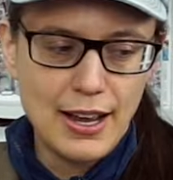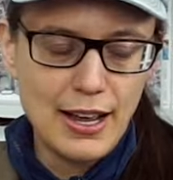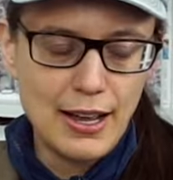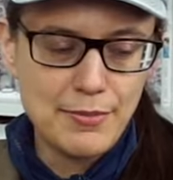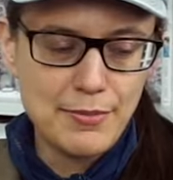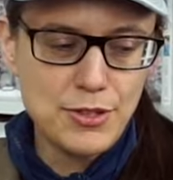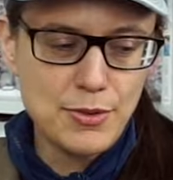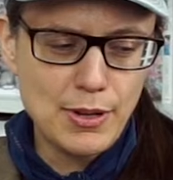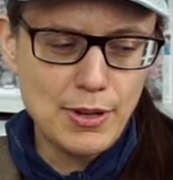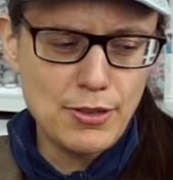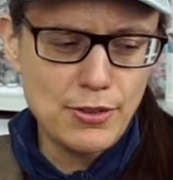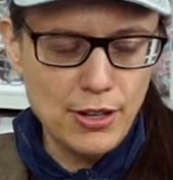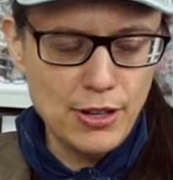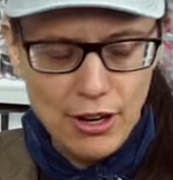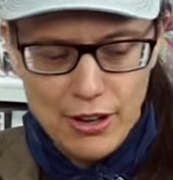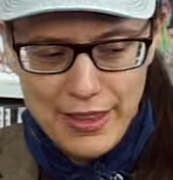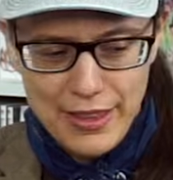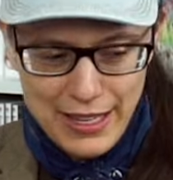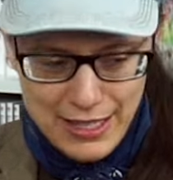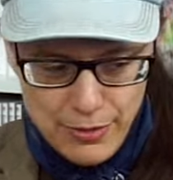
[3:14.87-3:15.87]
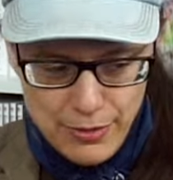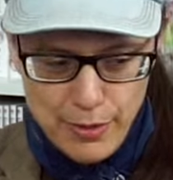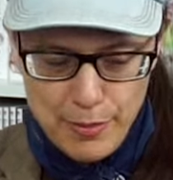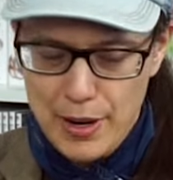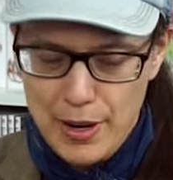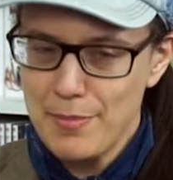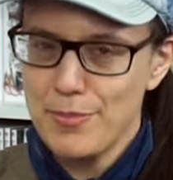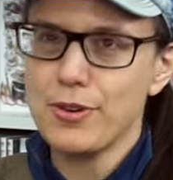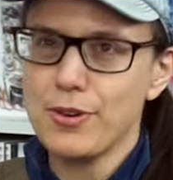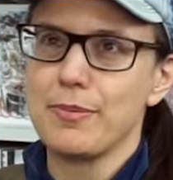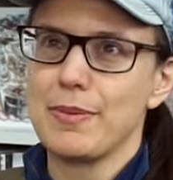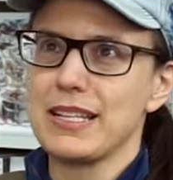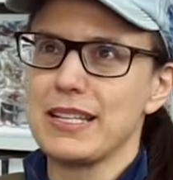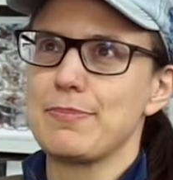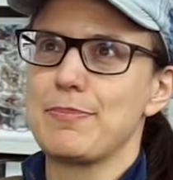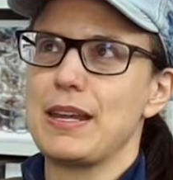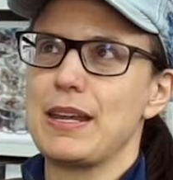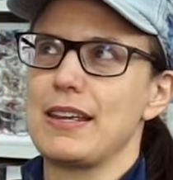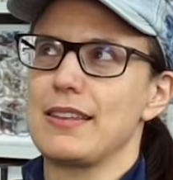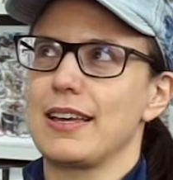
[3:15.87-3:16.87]
So I thought, oh, that's what my book must
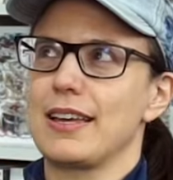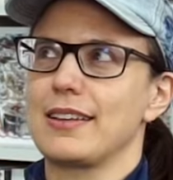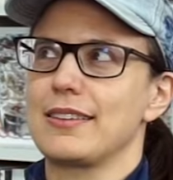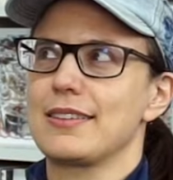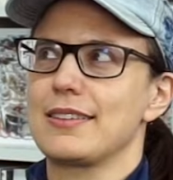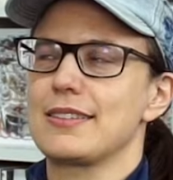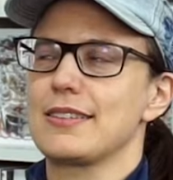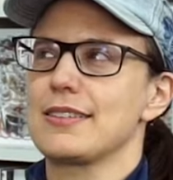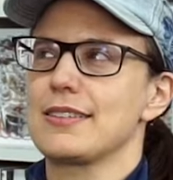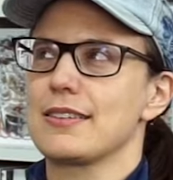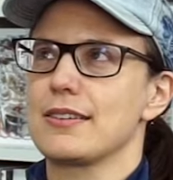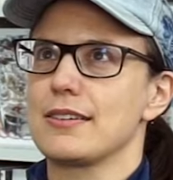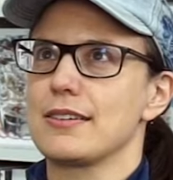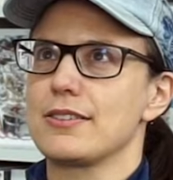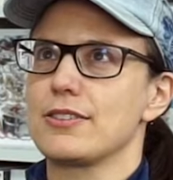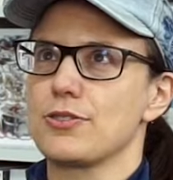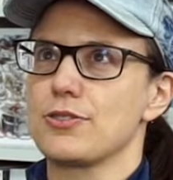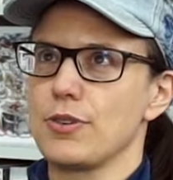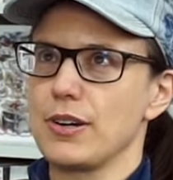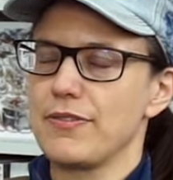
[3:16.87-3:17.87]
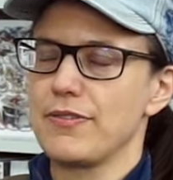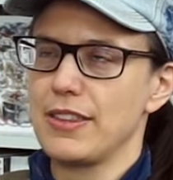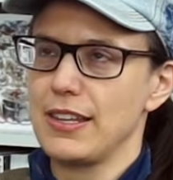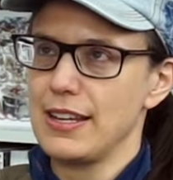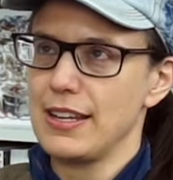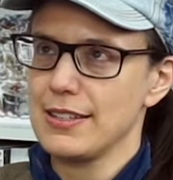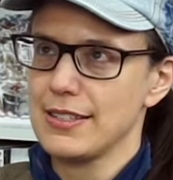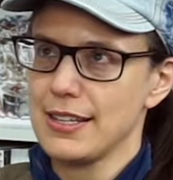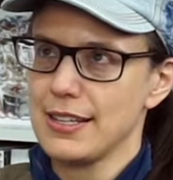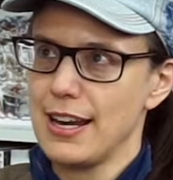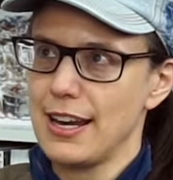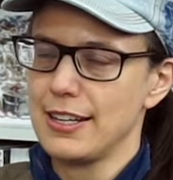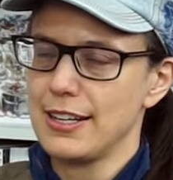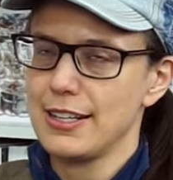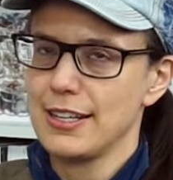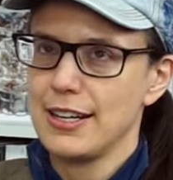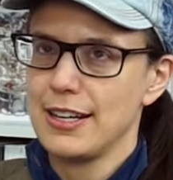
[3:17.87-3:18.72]
be. Like, this is a story for the internet.